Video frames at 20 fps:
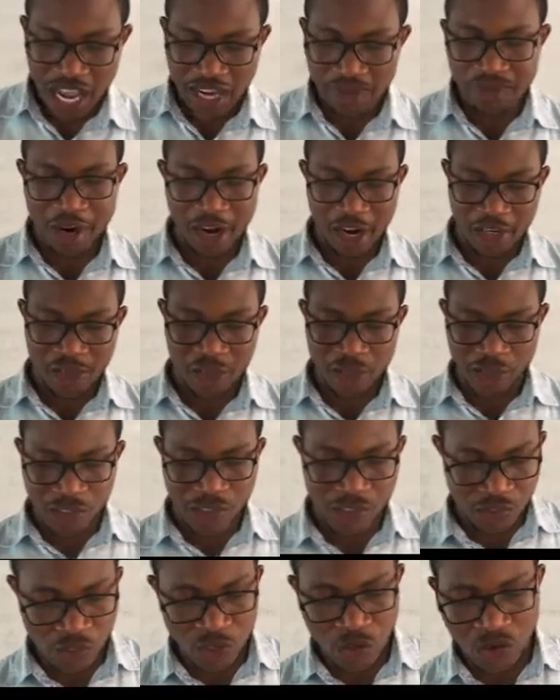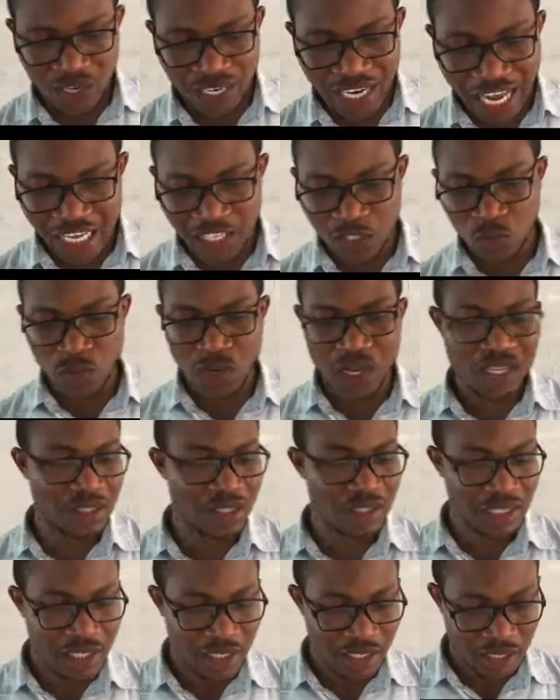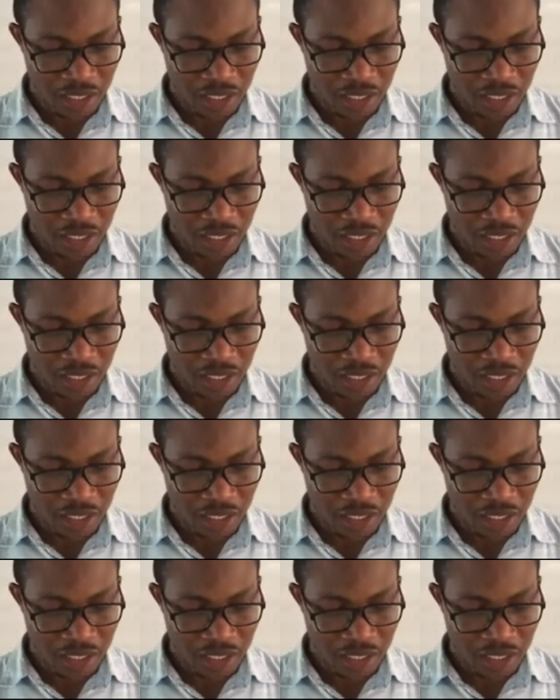apparatus or glasswares